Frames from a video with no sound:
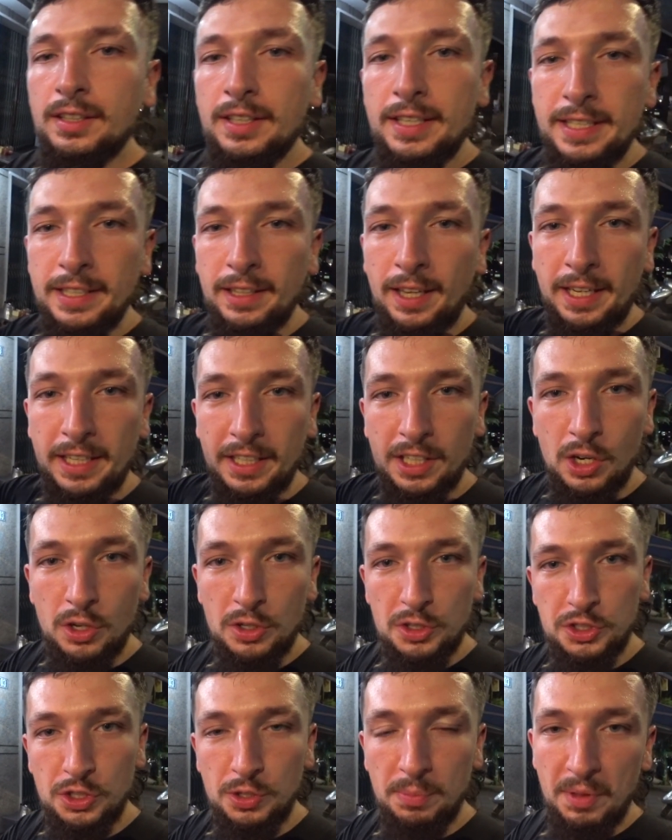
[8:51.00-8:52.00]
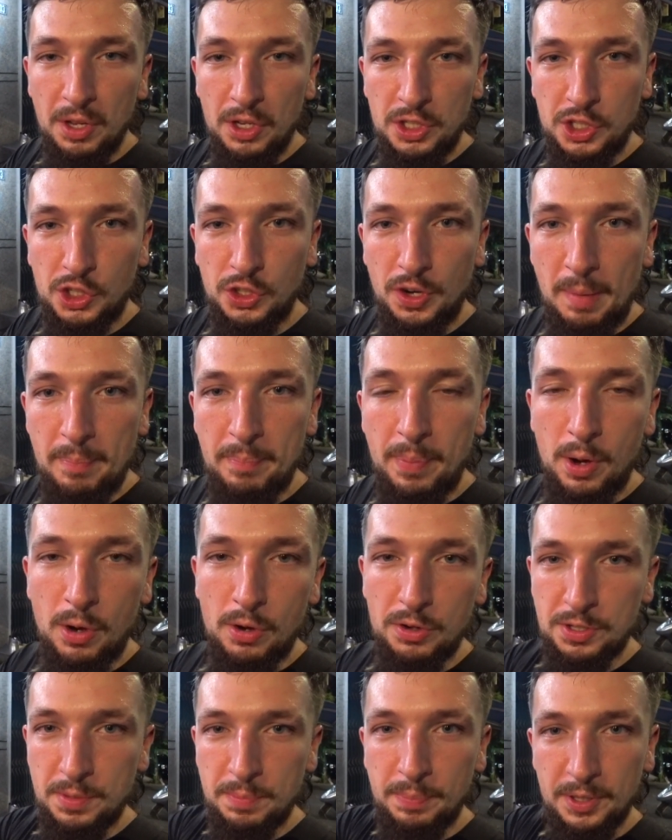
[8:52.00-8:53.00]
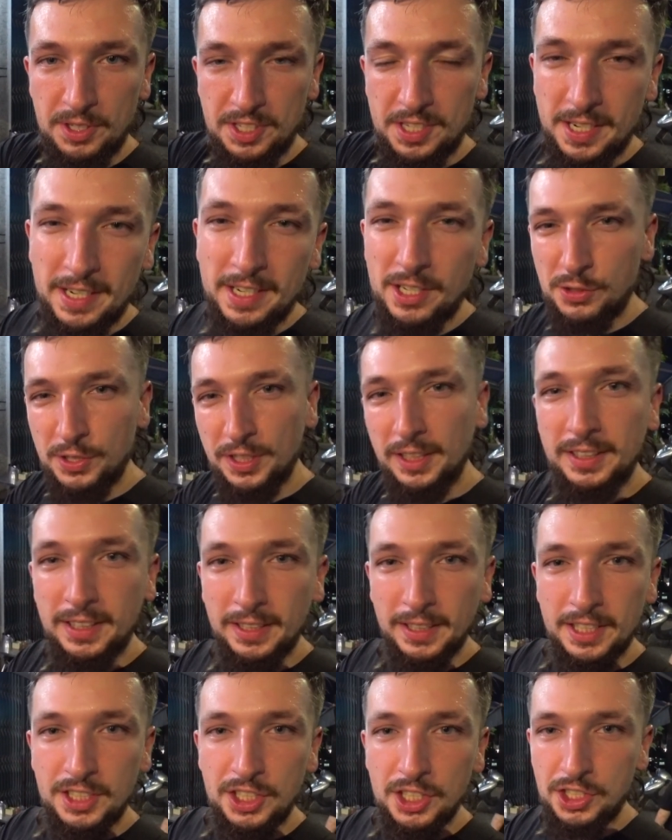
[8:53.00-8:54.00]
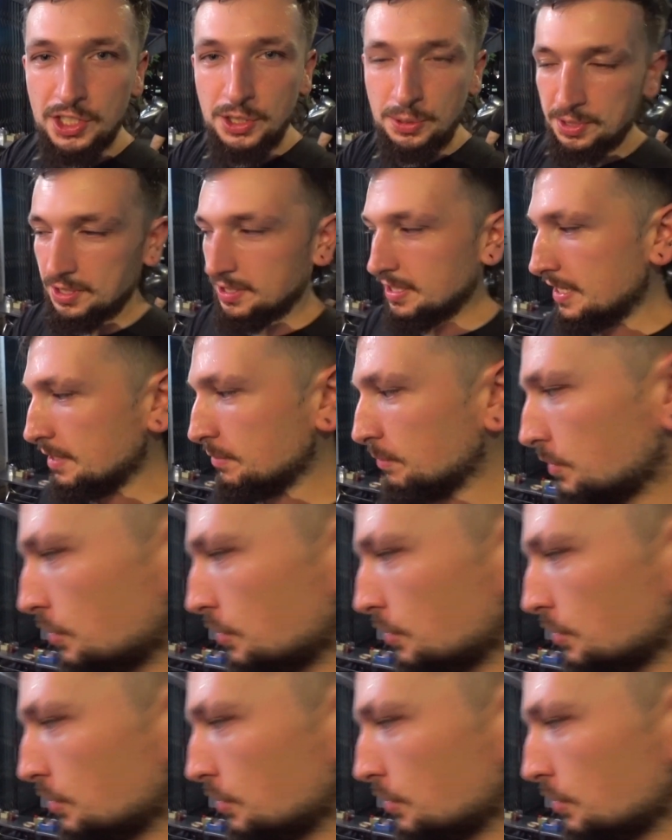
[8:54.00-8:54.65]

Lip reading: he like cuts up those crab balls and puts it in. It's really delicious, you'll see. We'll